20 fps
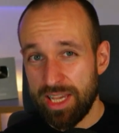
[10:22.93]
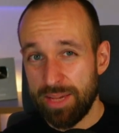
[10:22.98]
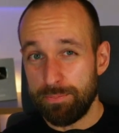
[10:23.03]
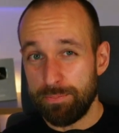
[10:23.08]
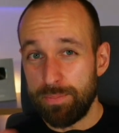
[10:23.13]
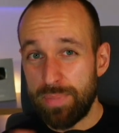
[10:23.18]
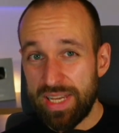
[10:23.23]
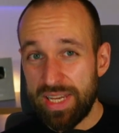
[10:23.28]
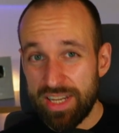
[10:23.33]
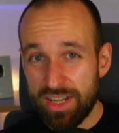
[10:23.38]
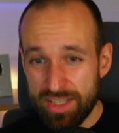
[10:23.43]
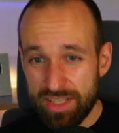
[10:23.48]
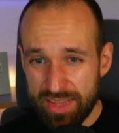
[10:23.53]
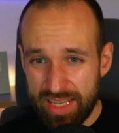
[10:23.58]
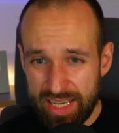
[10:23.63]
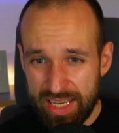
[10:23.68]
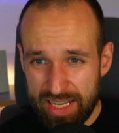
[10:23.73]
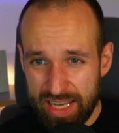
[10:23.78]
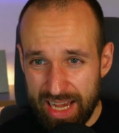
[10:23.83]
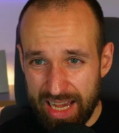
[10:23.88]
Beyond
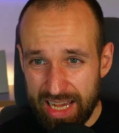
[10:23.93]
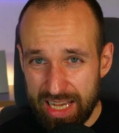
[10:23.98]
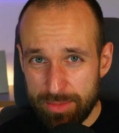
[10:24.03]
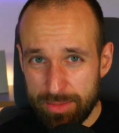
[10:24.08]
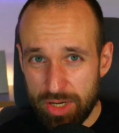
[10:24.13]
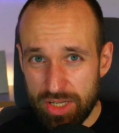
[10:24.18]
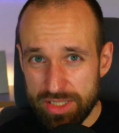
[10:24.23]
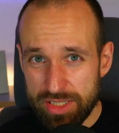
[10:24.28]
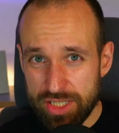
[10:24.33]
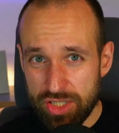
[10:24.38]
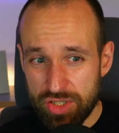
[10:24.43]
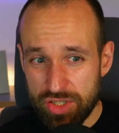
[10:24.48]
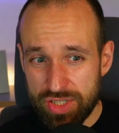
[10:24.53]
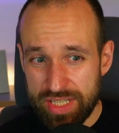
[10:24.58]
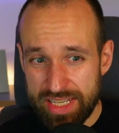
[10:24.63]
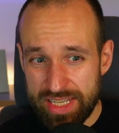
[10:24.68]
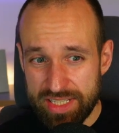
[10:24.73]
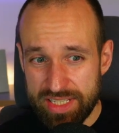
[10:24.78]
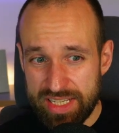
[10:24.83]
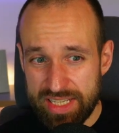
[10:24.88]
that, I'm also
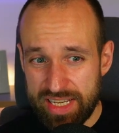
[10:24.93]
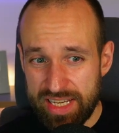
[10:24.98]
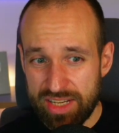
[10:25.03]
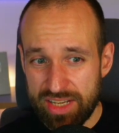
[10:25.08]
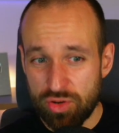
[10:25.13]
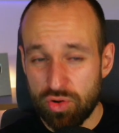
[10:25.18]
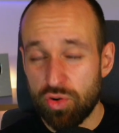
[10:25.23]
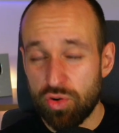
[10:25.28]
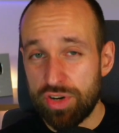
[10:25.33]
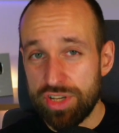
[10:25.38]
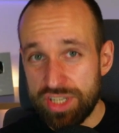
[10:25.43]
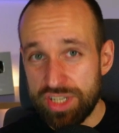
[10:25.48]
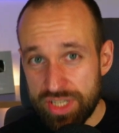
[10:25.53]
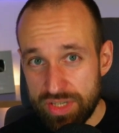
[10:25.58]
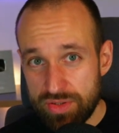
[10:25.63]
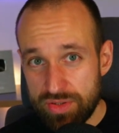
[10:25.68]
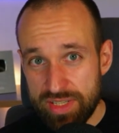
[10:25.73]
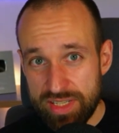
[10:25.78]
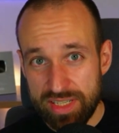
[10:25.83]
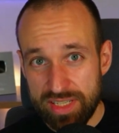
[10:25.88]
testing or
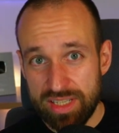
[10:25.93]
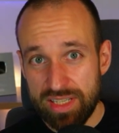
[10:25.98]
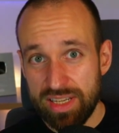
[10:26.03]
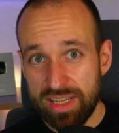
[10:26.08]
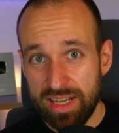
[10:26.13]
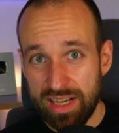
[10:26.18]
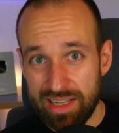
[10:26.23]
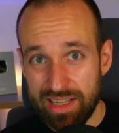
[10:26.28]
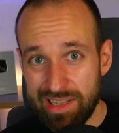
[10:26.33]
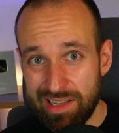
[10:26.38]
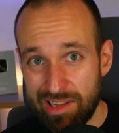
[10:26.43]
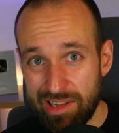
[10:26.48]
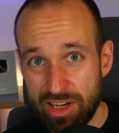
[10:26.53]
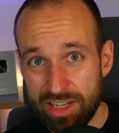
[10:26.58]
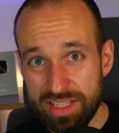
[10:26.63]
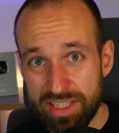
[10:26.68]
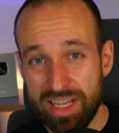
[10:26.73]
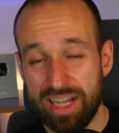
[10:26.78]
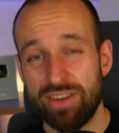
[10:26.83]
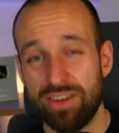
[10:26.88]
using a
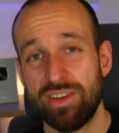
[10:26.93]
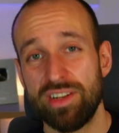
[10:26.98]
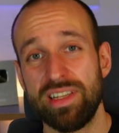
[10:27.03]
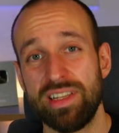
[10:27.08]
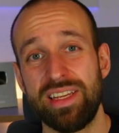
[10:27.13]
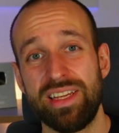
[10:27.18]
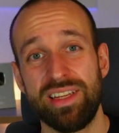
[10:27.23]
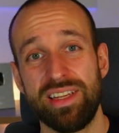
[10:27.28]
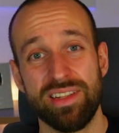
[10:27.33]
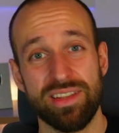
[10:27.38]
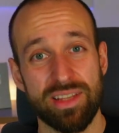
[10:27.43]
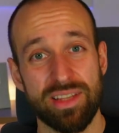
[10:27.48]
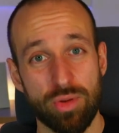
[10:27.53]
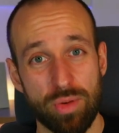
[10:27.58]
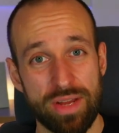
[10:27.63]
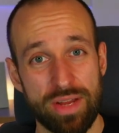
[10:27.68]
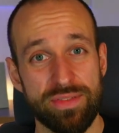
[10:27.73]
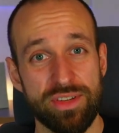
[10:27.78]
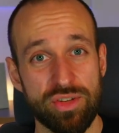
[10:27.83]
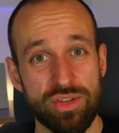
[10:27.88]
lot currently the
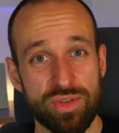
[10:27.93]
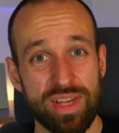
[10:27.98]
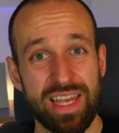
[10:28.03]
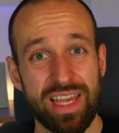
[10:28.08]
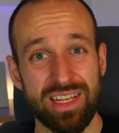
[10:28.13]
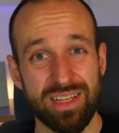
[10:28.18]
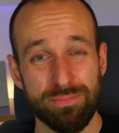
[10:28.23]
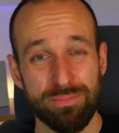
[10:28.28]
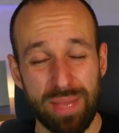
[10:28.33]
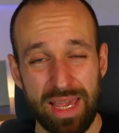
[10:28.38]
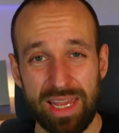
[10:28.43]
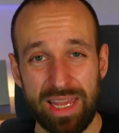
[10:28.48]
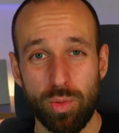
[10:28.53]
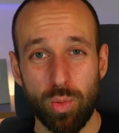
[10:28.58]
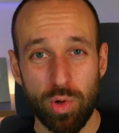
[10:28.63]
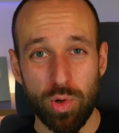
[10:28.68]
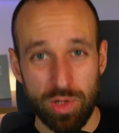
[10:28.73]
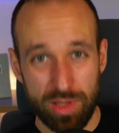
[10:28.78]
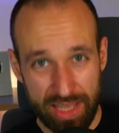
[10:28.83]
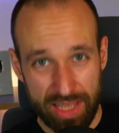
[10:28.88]
RevenueCat
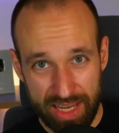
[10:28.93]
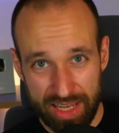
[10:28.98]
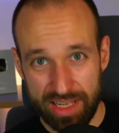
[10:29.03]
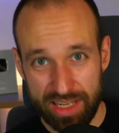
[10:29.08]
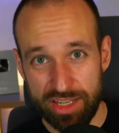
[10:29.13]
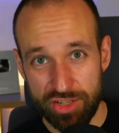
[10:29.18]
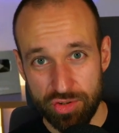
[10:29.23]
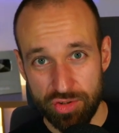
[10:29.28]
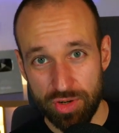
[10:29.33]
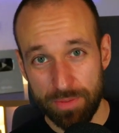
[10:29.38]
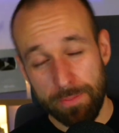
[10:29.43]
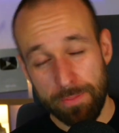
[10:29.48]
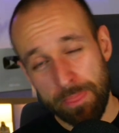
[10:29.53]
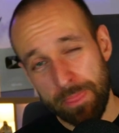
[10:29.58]
Paywall editor.